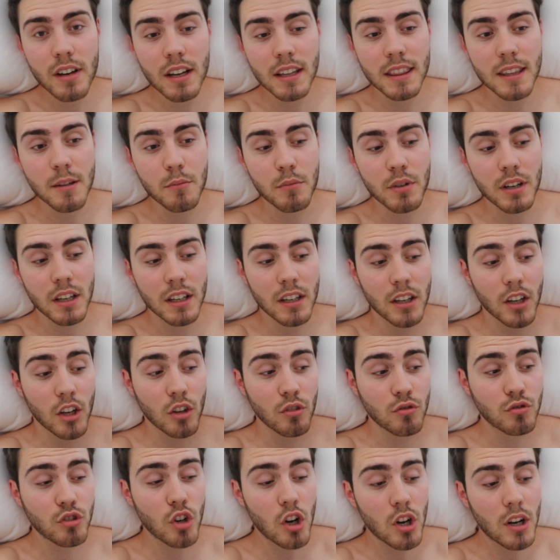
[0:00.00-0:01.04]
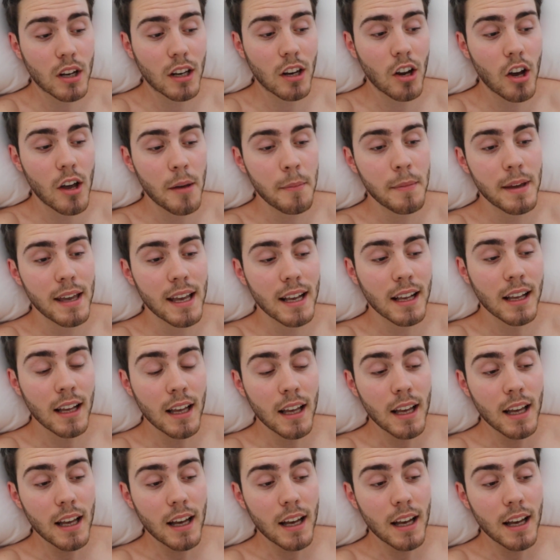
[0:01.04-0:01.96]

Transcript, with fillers: I think we're going to go rock climbing.